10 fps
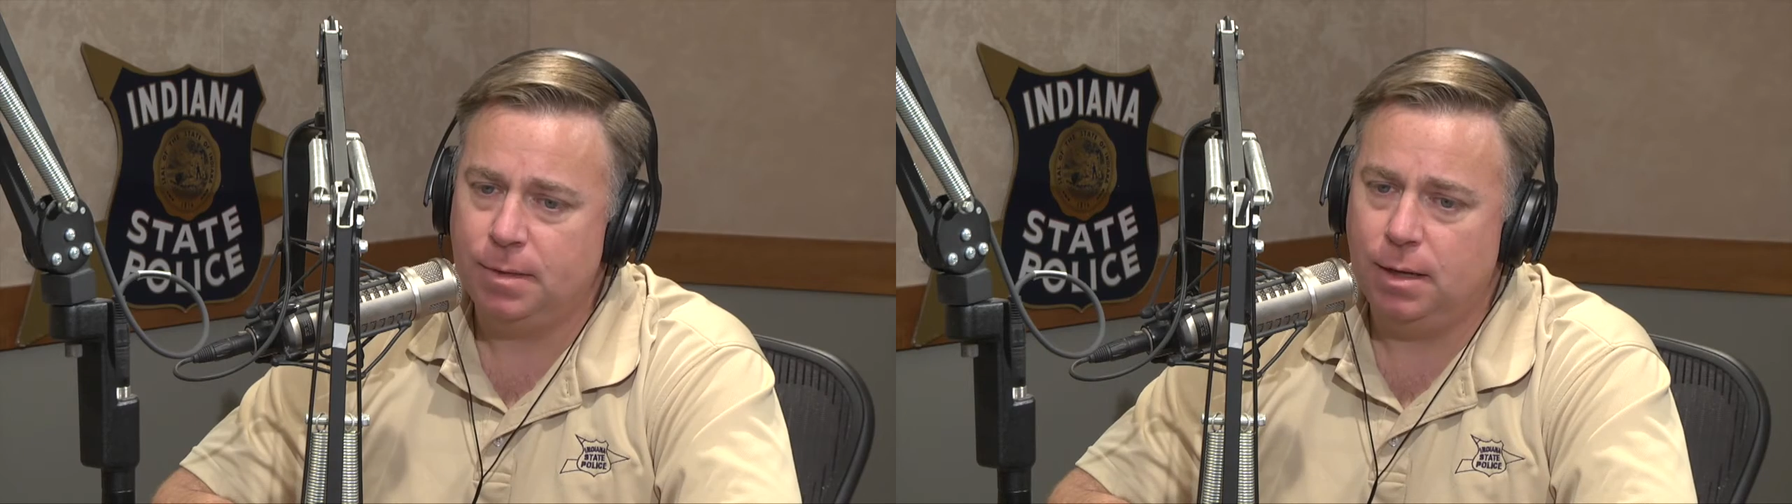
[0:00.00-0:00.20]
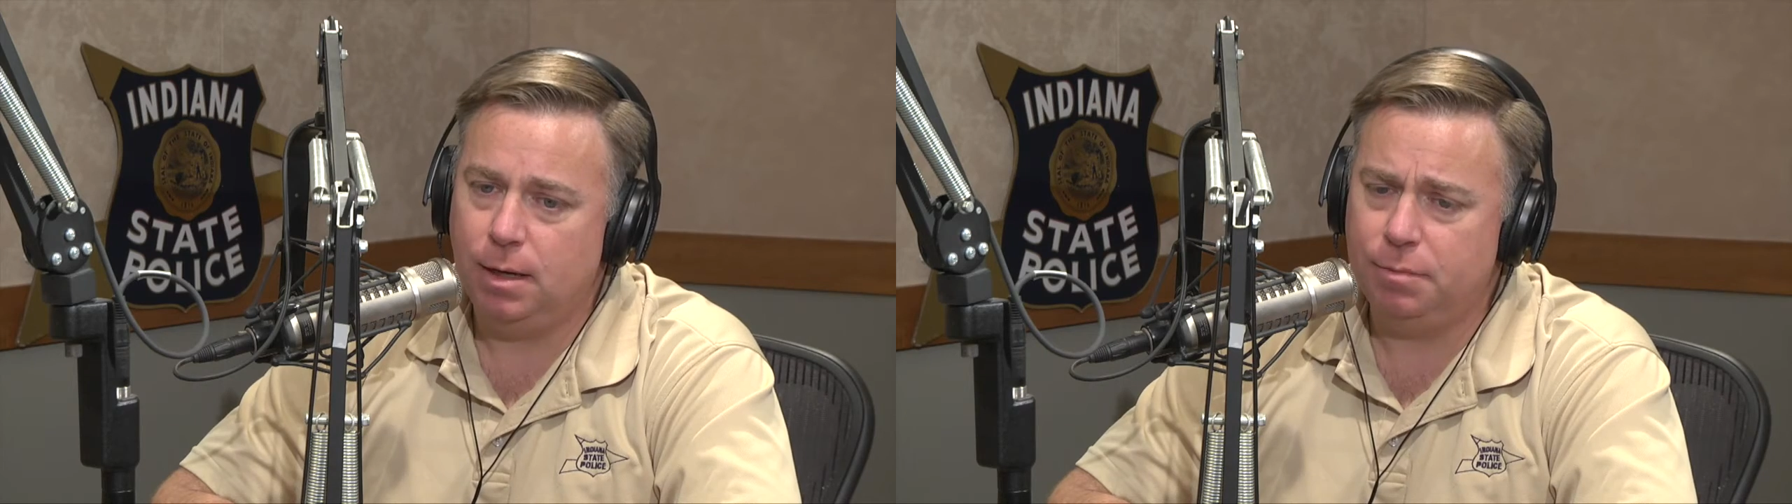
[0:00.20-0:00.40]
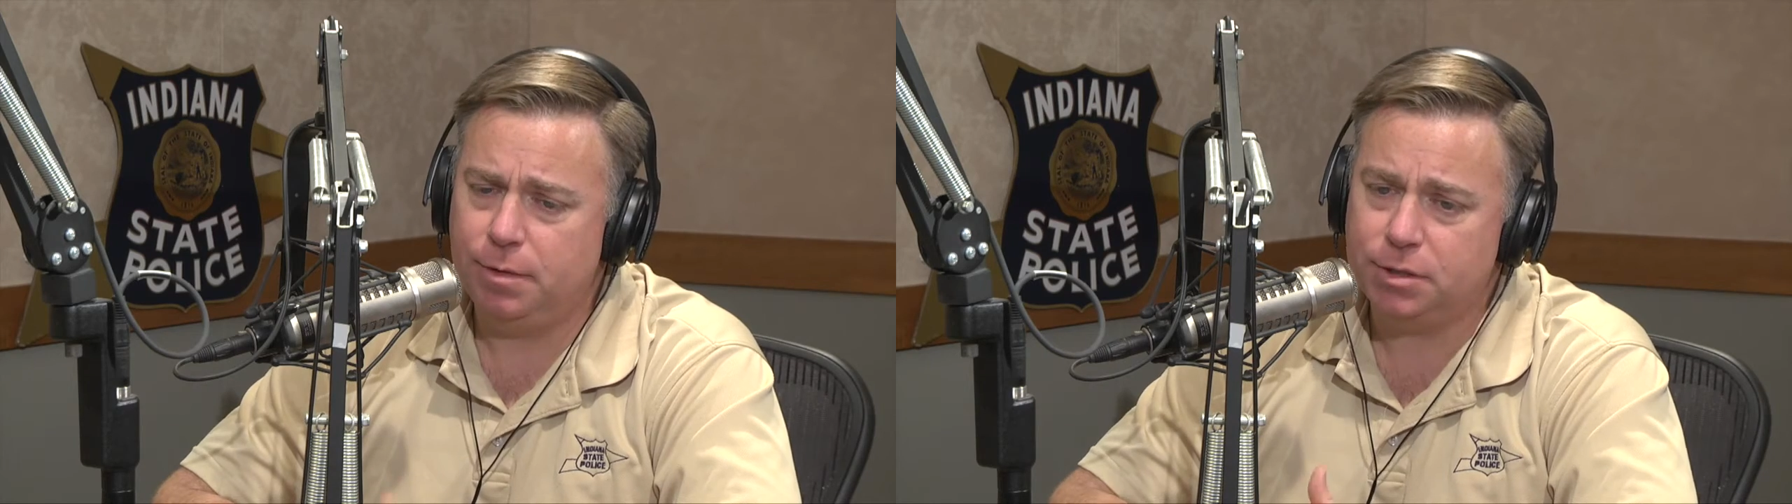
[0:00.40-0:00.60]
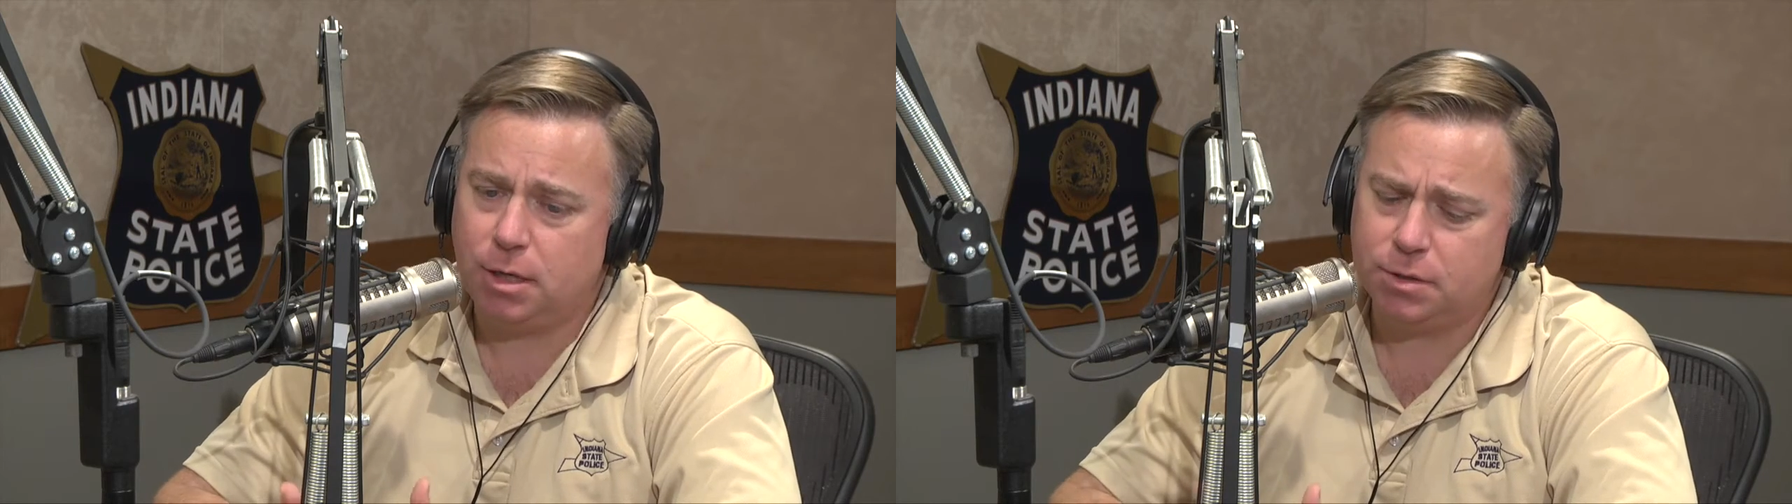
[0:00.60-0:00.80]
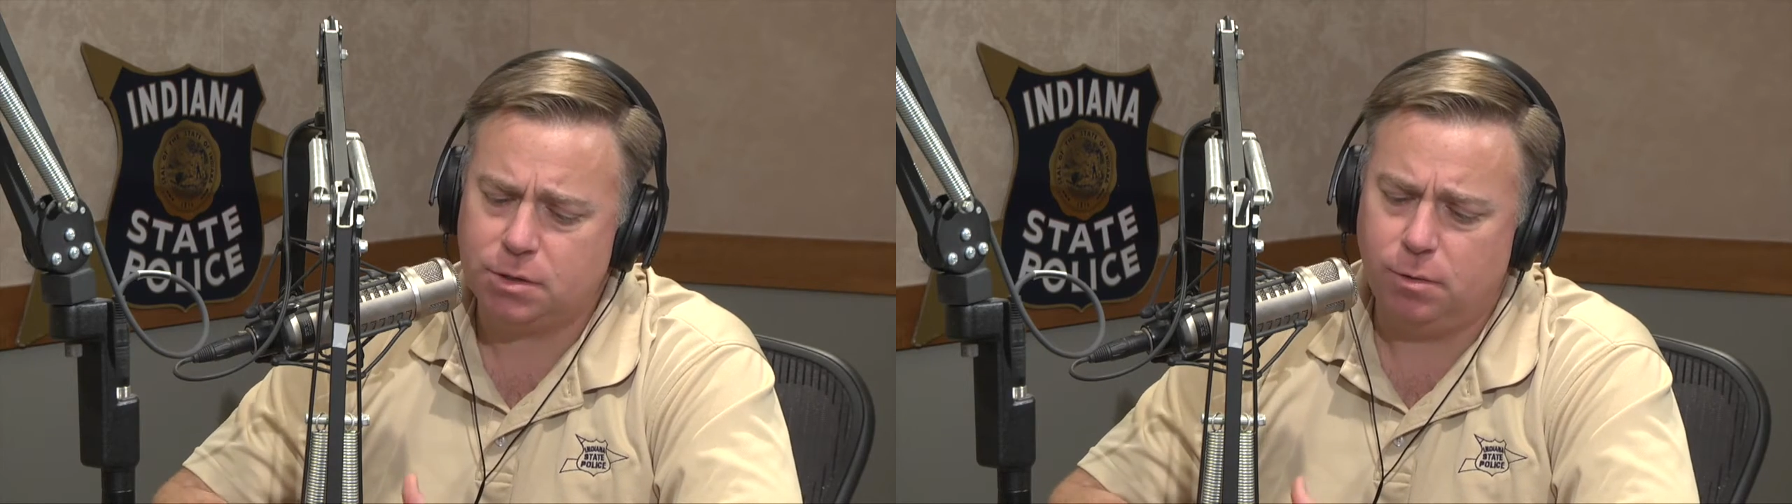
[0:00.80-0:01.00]
Um, there is
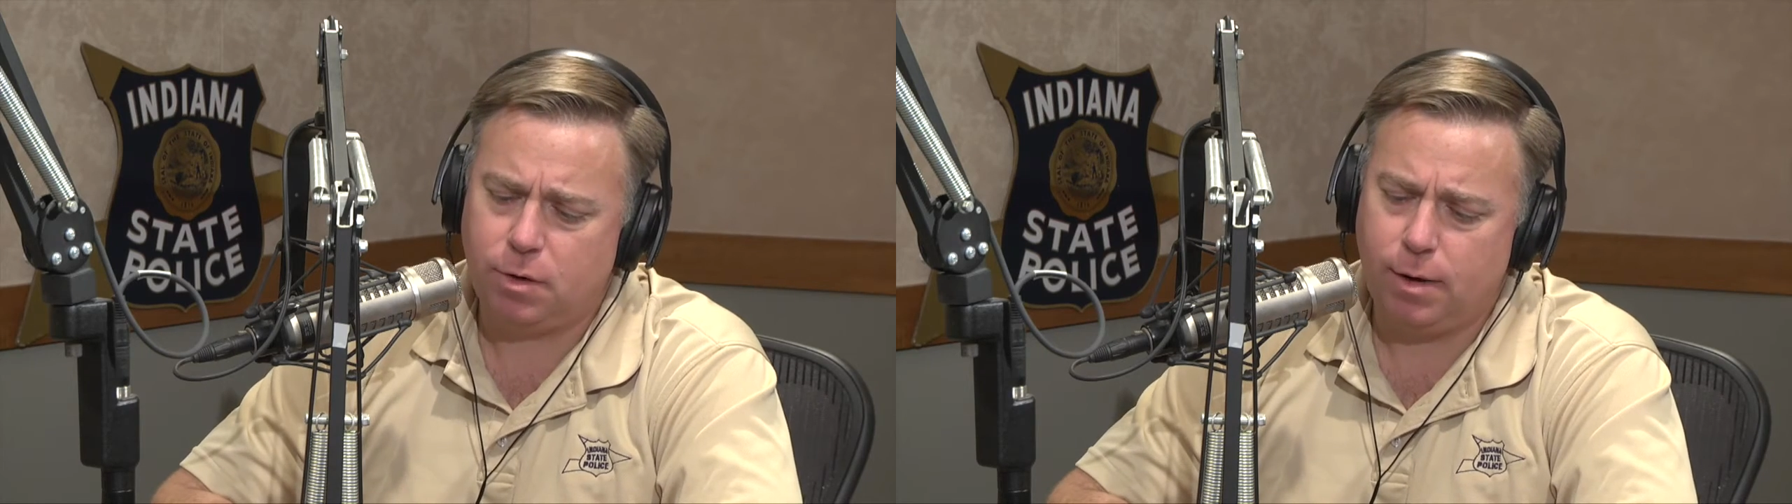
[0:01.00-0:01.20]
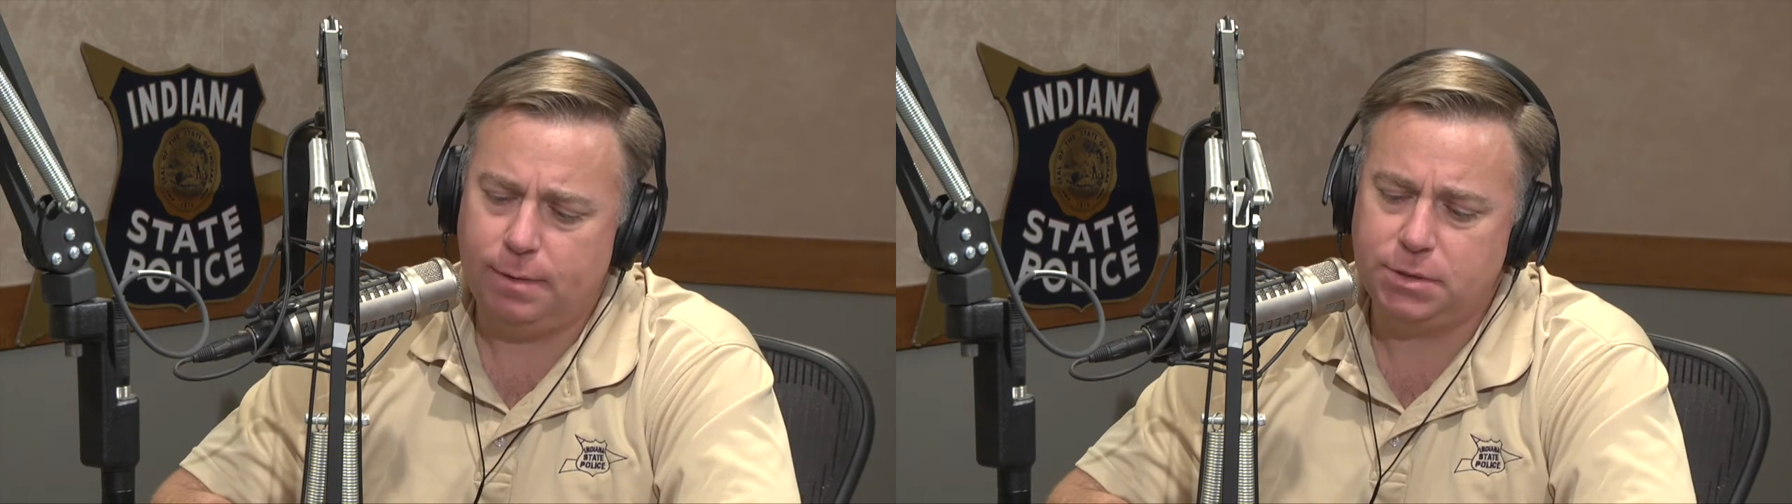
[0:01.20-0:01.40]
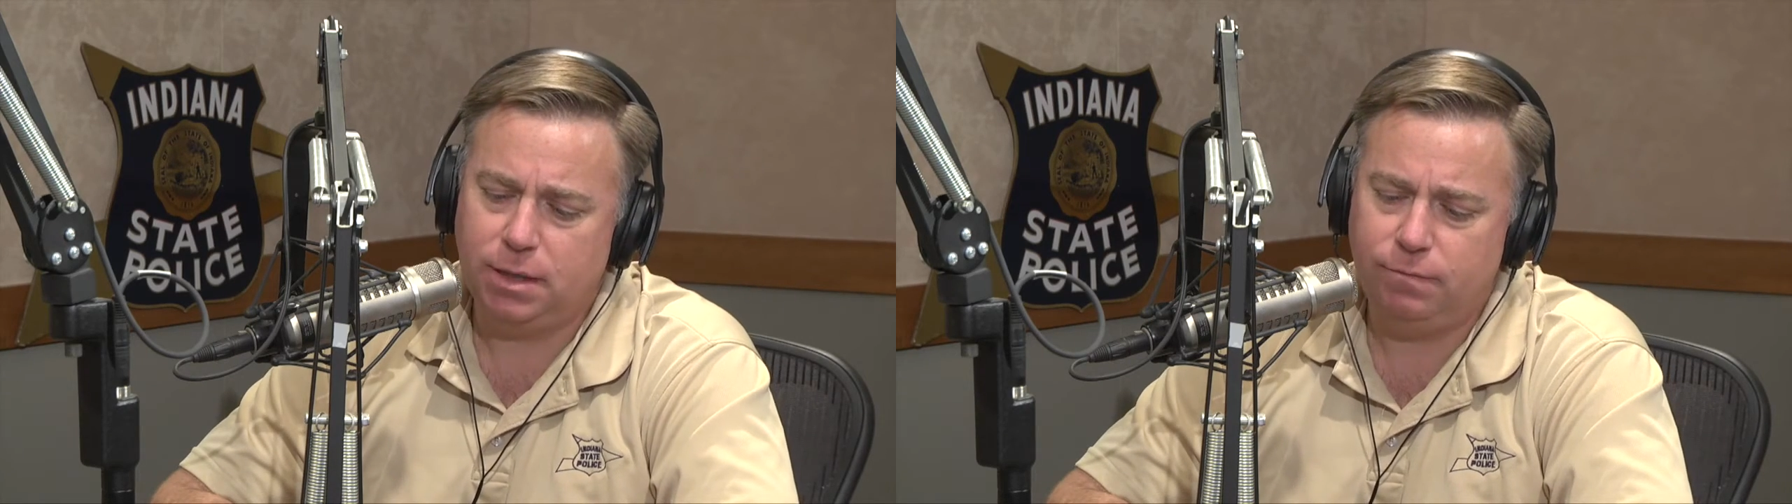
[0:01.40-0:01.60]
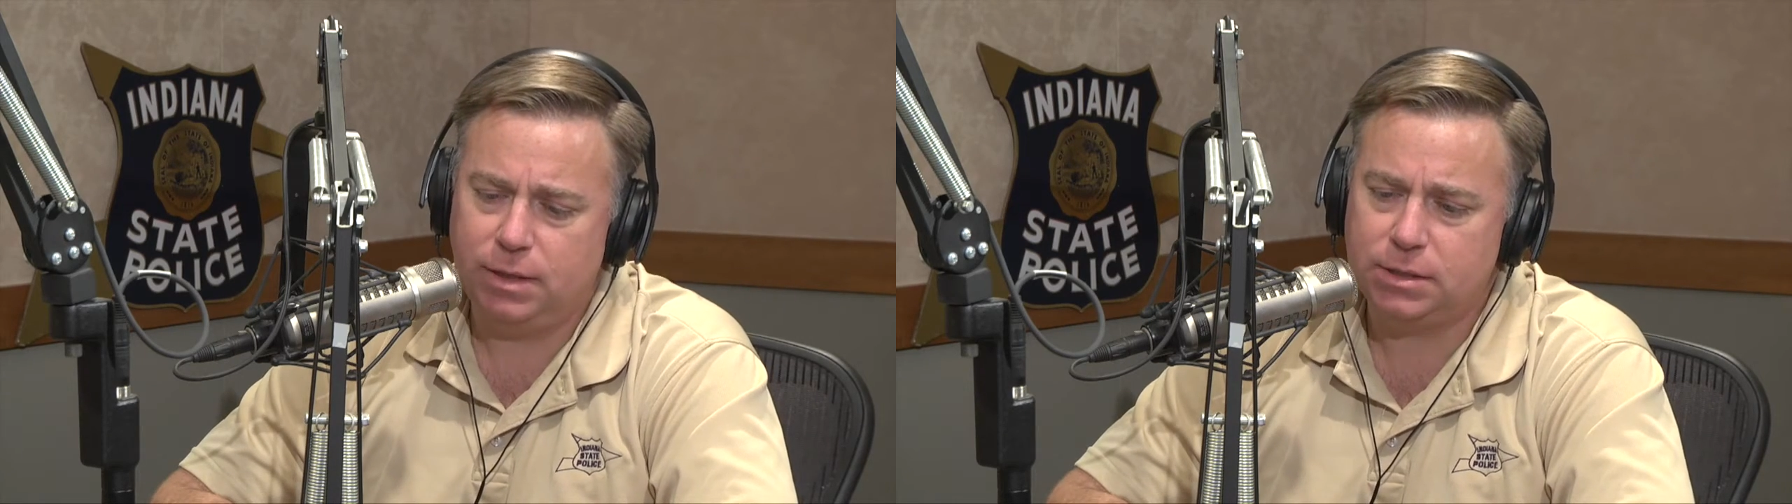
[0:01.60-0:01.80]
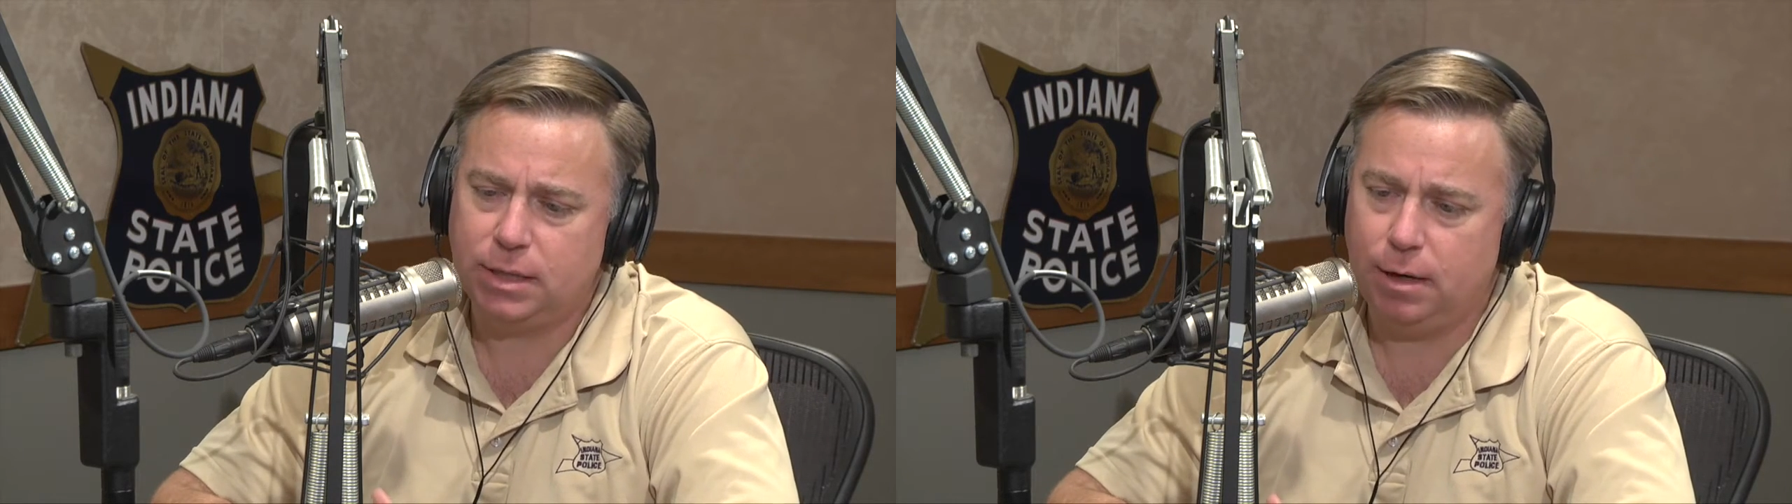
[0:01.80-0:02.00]
also a crime scene
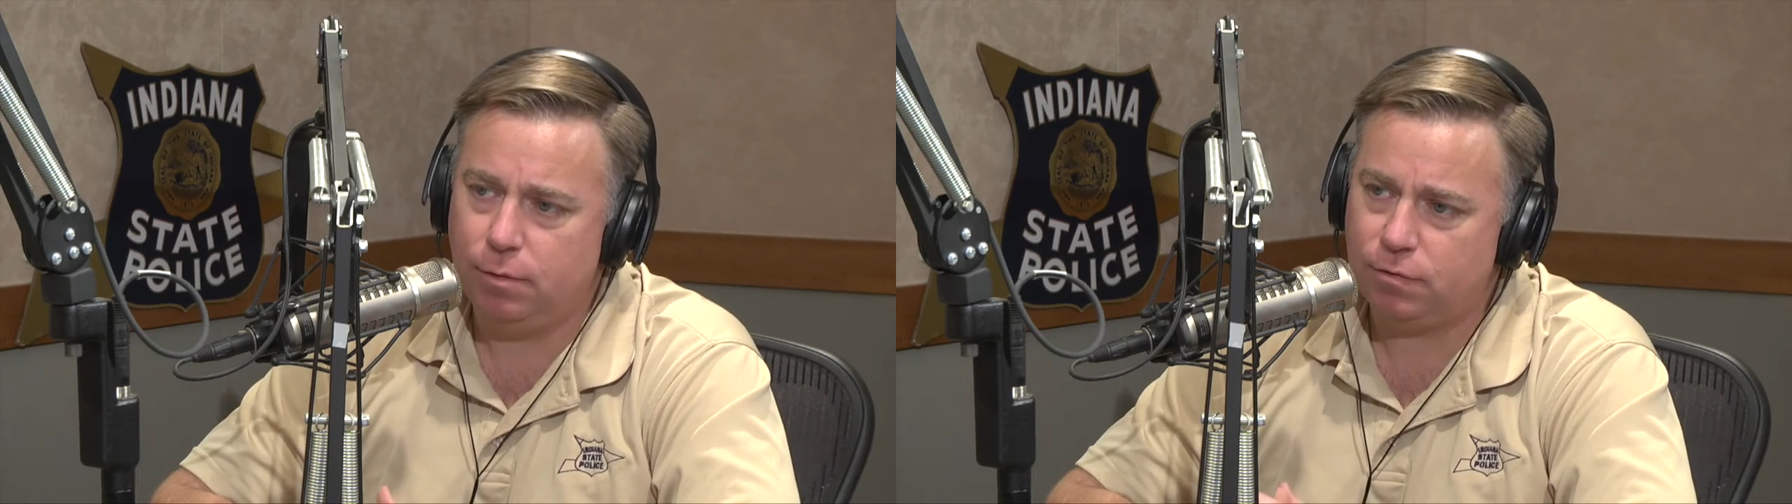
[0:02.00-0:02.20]
investigator